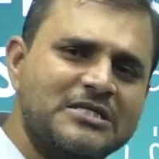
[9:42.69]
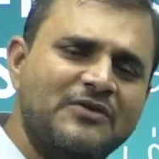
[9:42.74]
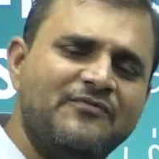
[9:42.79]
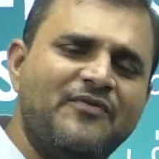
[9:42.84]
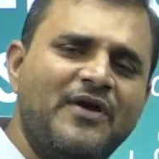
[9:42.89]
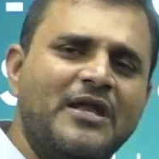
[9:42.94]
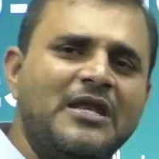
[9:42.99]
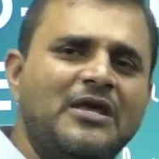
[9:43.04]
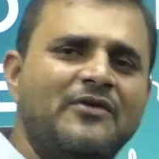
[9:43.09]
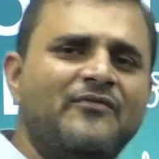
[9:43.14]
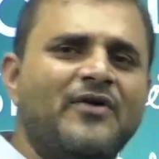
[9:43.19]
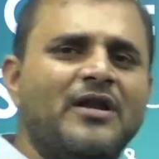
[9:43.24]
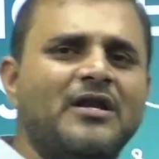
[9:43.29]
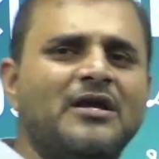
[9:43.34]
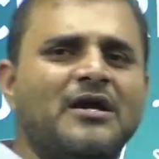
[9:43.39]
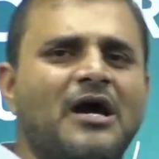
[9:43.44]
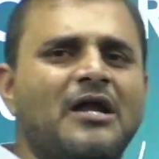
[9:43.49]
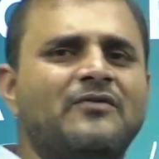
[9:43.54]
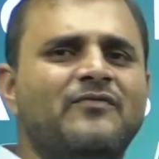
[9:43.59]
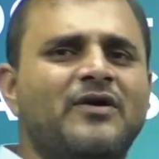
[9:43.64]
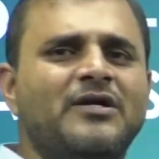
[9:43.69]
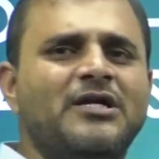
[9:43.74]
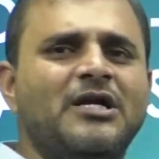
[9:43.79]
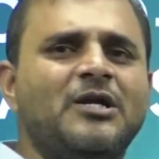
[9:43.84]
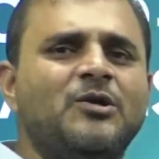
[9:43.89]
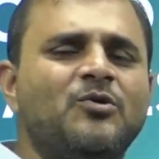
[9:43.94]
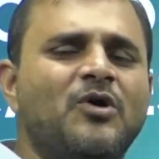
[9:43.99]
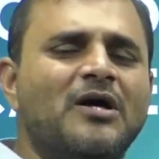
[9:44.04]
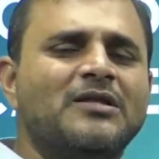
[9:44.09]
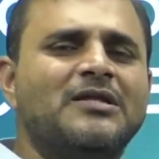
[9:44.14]
if anyone convert
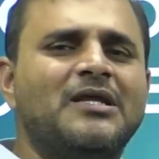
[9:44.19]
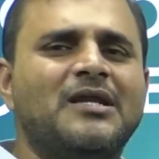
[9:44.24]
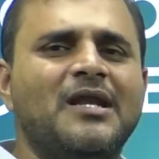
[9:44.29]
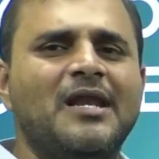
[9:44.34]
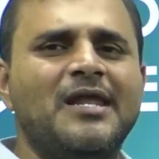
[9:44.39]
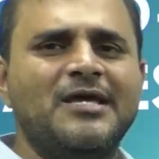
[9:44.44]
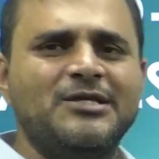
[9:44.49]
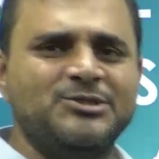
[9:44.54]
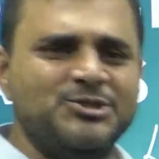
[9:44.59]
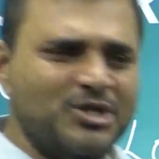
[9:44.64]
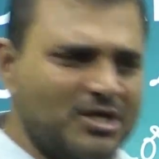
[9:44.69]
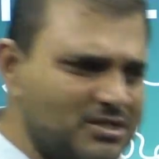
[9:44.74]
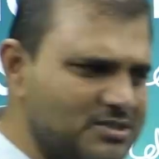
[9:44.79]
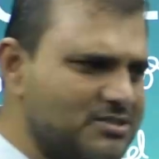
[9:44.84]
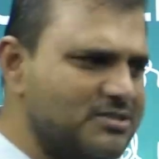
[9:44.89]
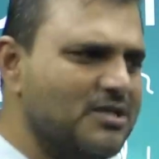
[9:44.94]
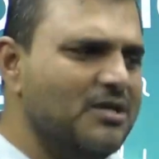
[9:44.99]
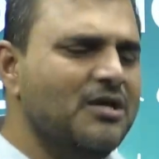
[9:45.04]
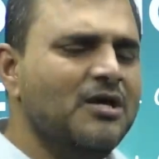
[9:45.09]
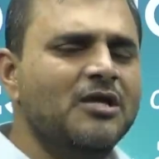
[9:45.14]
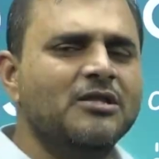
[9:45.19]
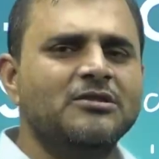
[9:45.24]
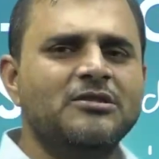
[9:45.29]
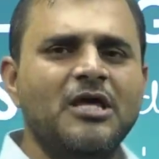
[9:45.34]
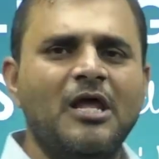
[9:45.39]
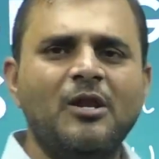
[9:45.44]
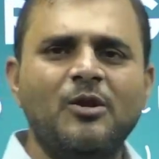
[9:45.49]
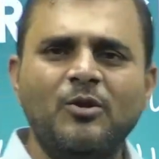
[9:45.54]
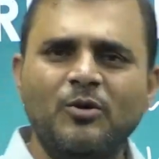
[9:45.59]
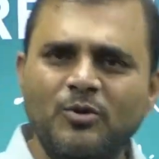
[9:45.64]
into other religions,
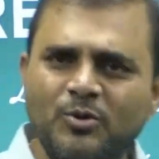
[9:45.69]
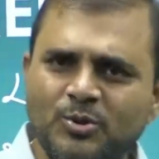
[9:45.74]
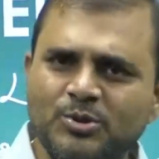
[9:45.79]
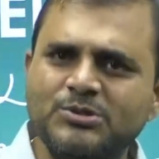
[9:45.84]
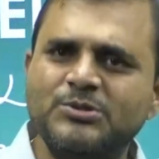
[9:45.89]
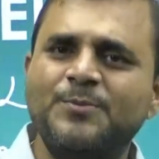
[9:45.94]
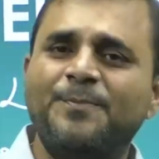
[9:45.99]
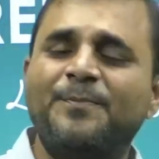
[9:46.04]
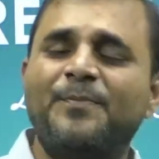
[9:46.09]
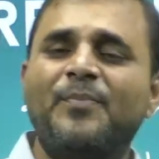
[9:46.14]
they lose